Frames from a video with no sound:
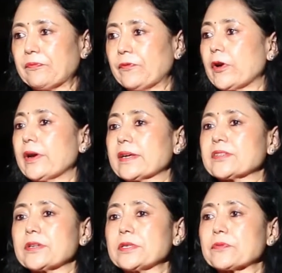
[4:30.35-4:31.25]
foreign
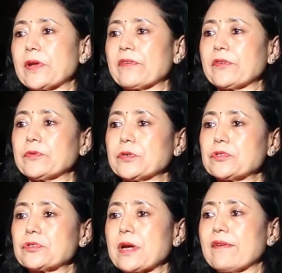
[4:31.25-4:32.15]
exchange, whenever you
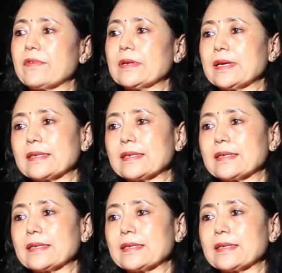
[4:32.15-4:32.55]
want to travel.